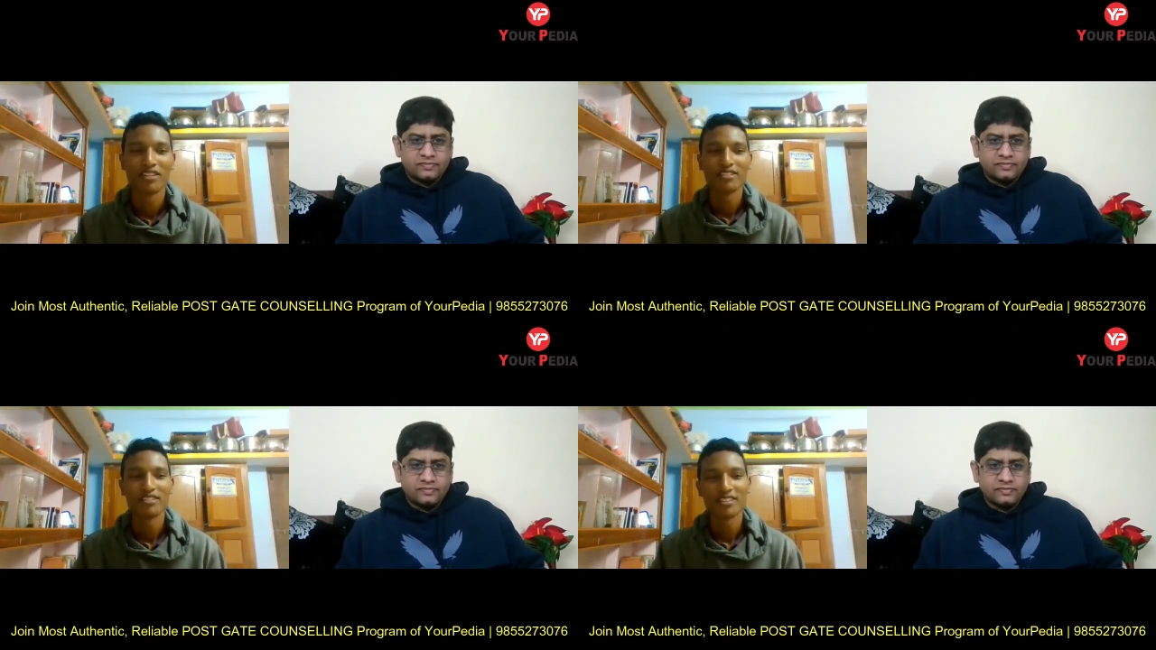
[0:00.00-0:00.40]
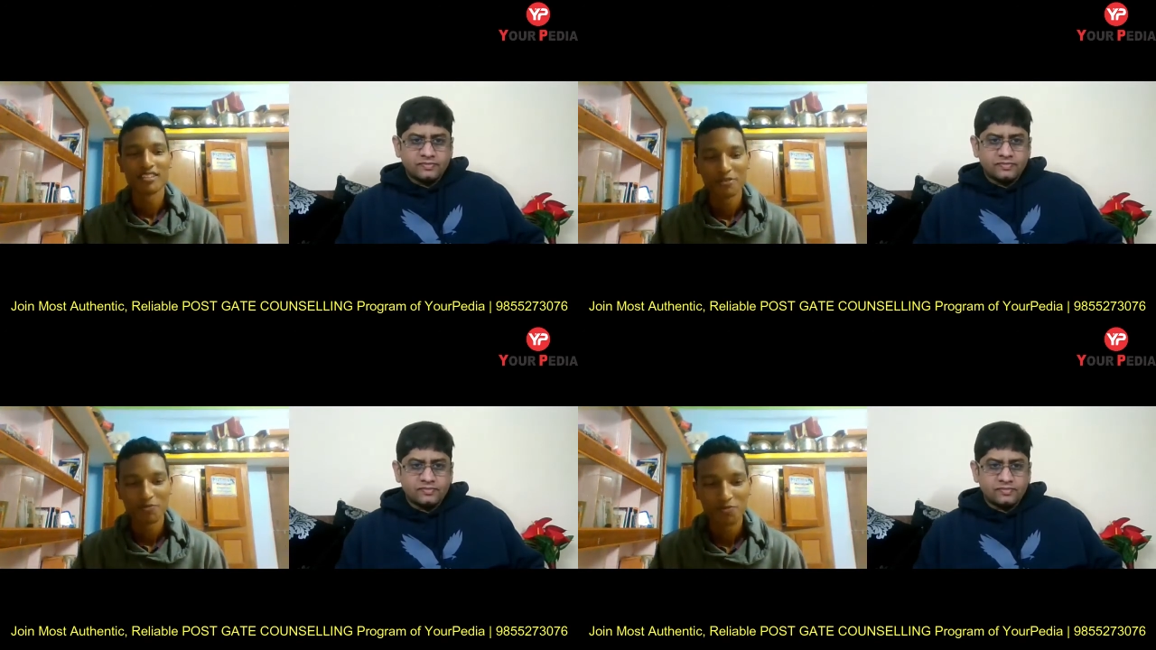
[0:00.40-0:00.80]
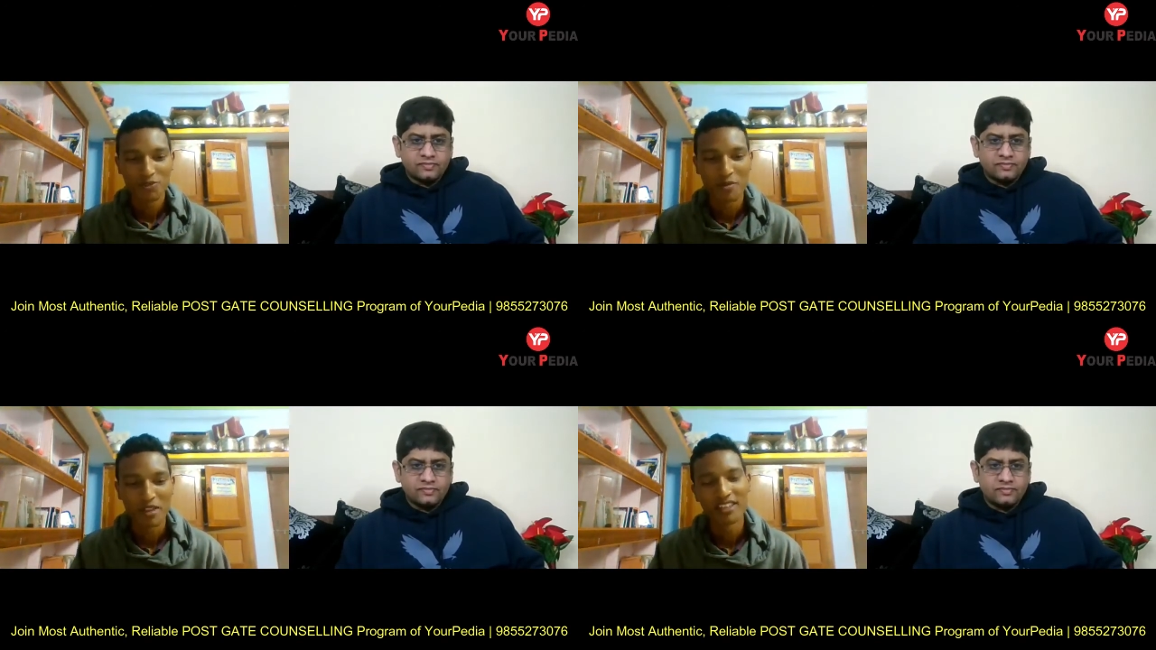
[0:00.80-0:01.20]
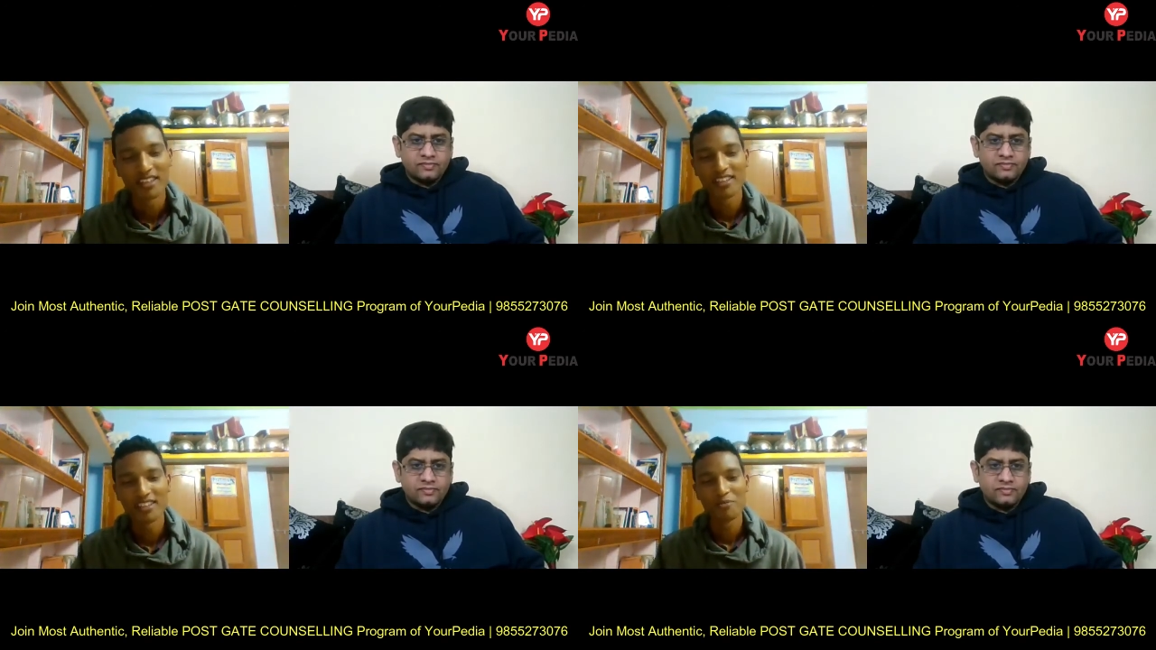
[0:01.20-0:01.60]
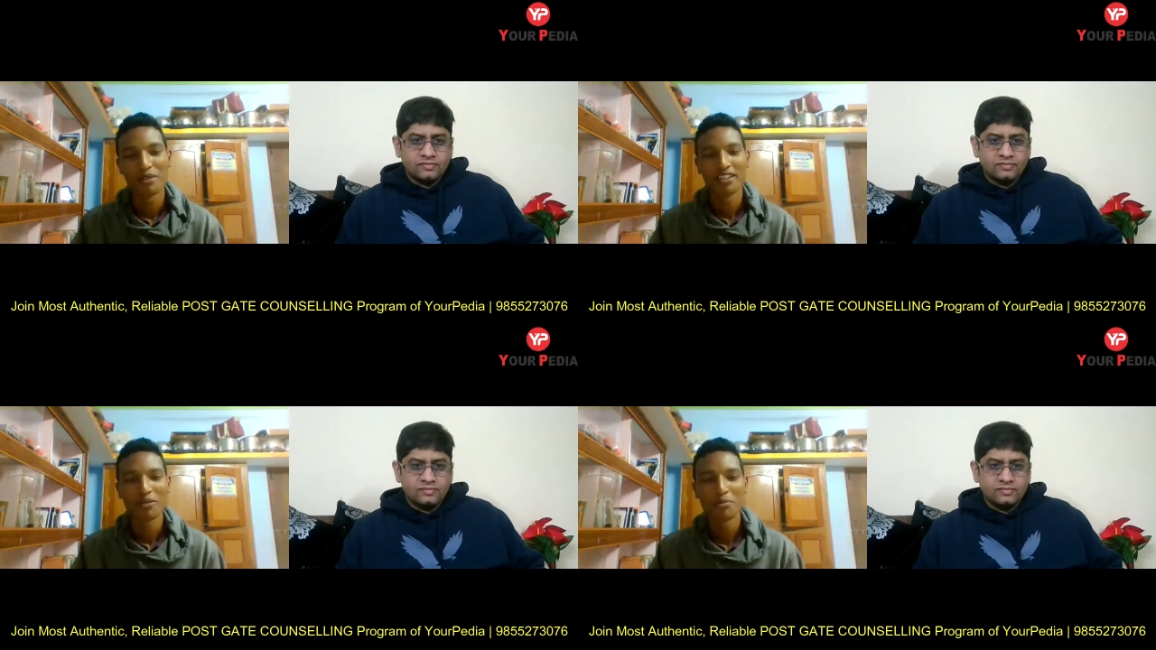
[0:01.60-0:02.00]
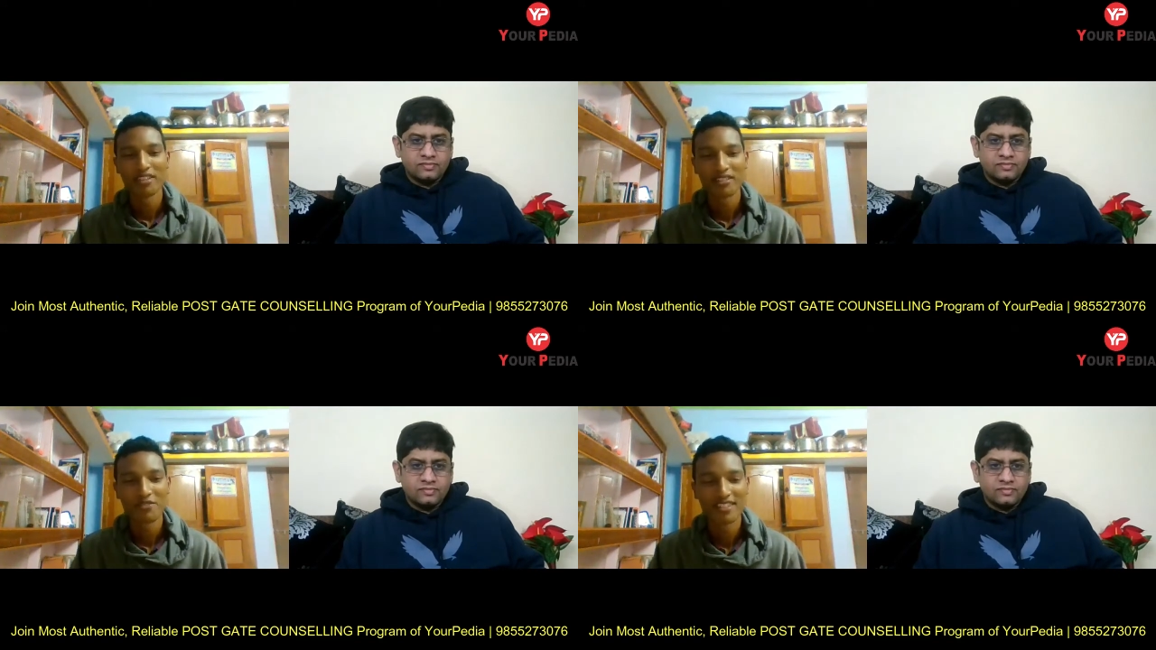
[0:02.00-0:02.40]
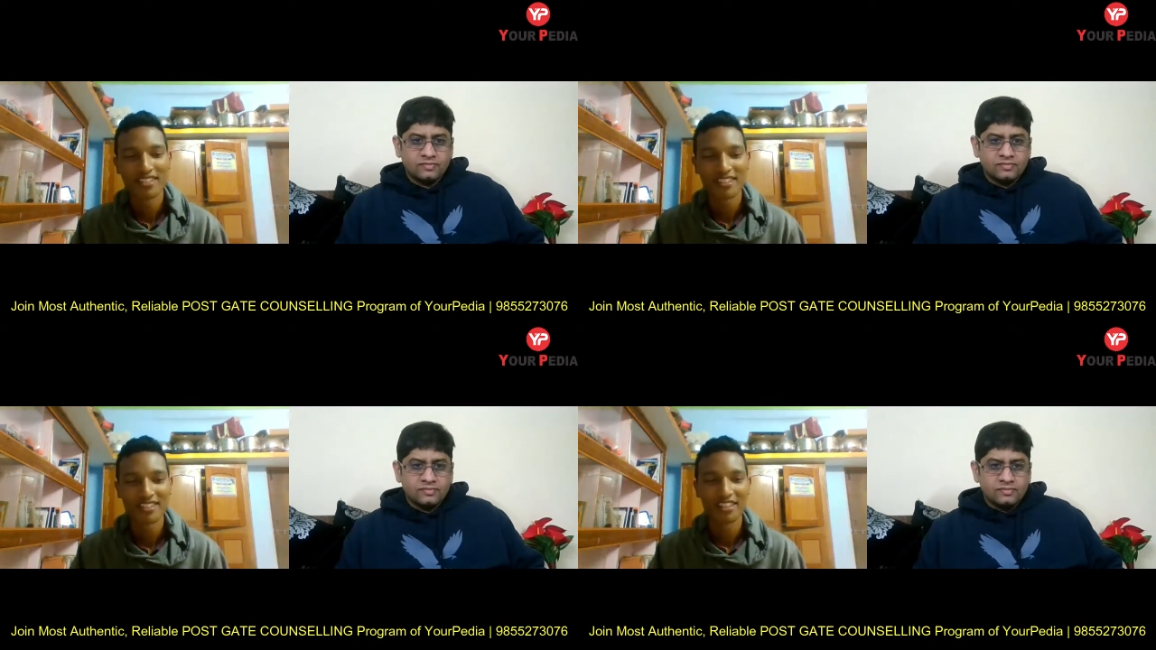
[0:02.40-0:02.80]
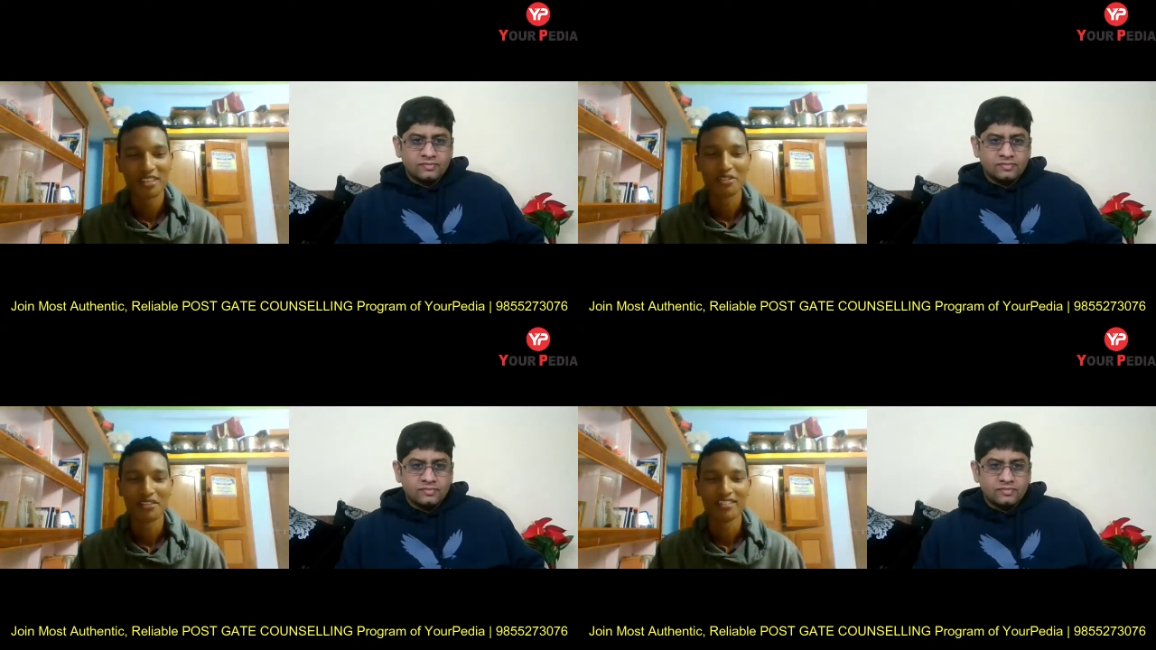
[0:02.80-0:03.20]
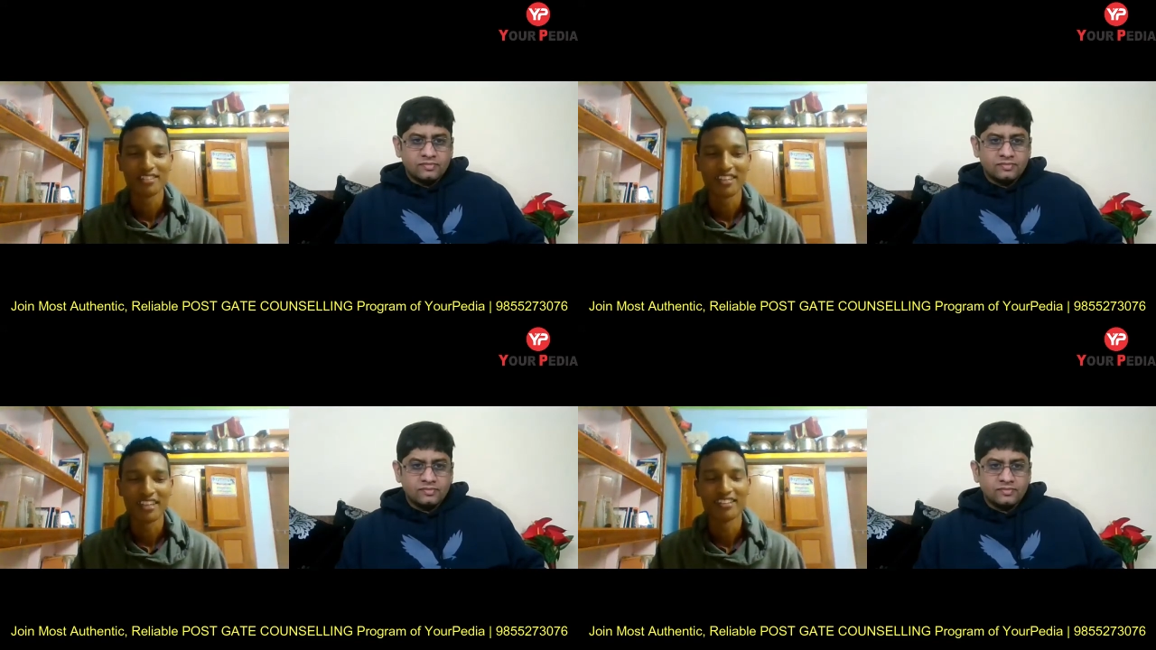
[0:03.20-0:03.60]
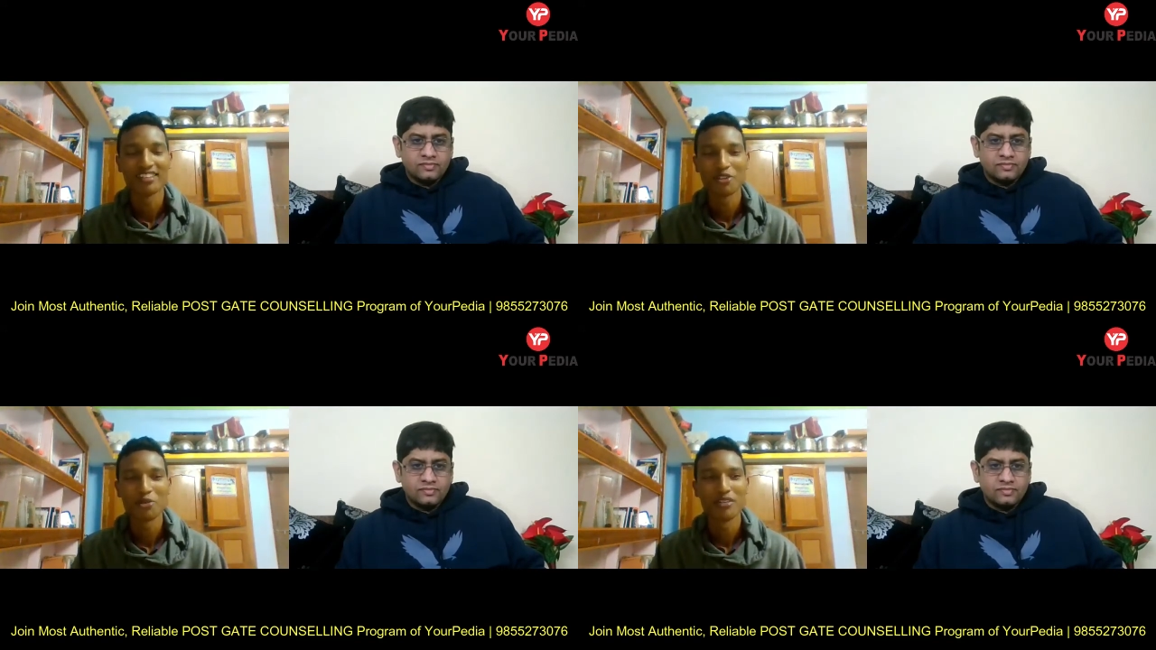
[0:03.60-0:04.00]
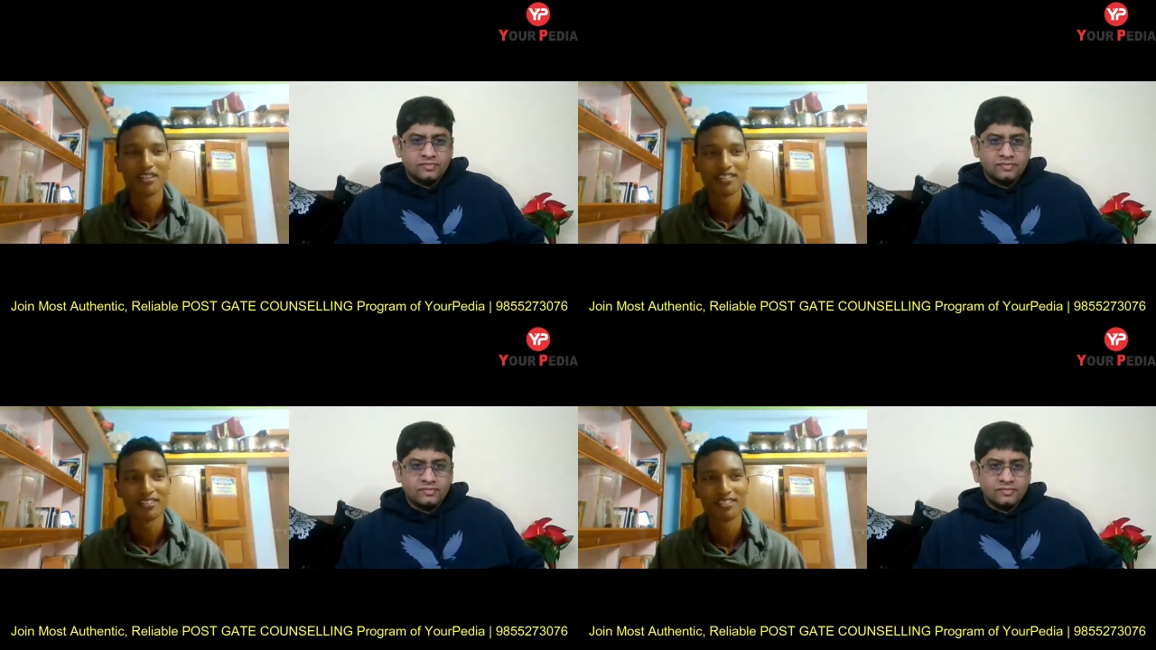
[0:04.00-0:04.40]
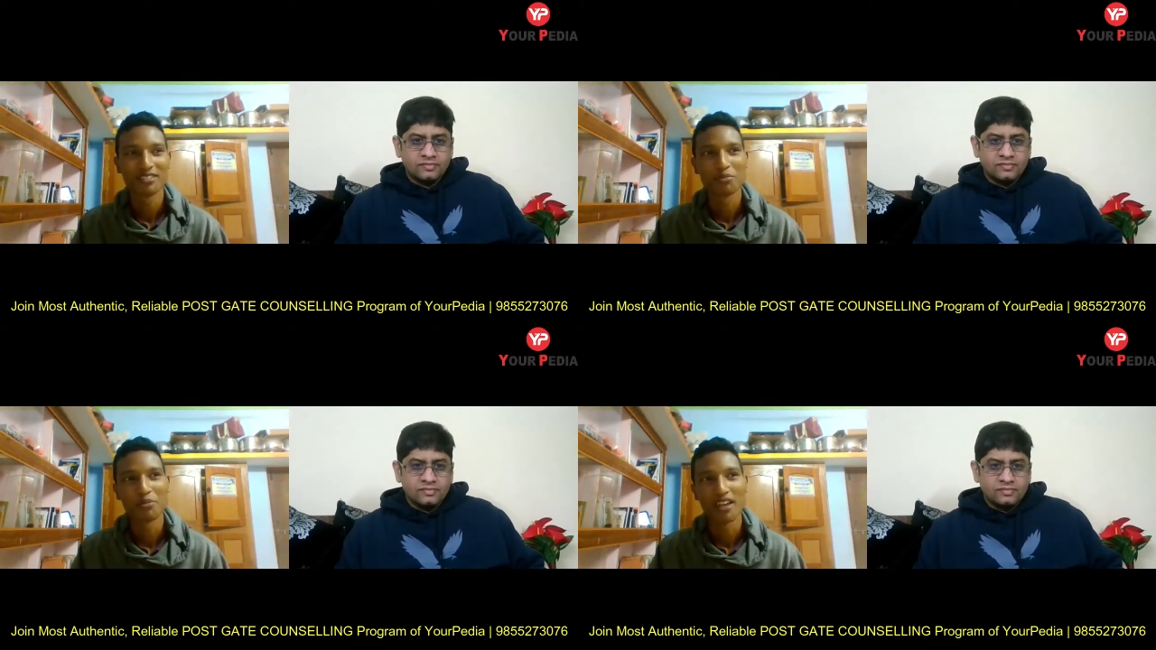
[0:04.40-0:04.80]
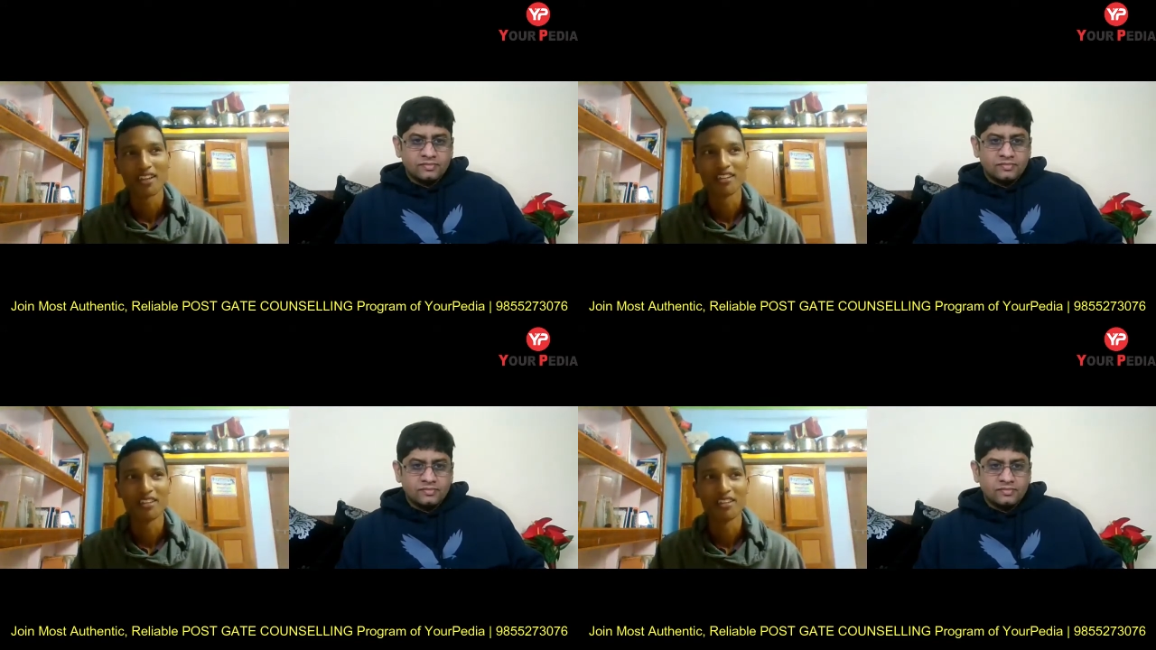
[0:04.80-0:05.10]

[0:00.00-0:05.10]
Speaker 1: Uh, sir, um, many many companies visited the uh, I I T Indore, but ma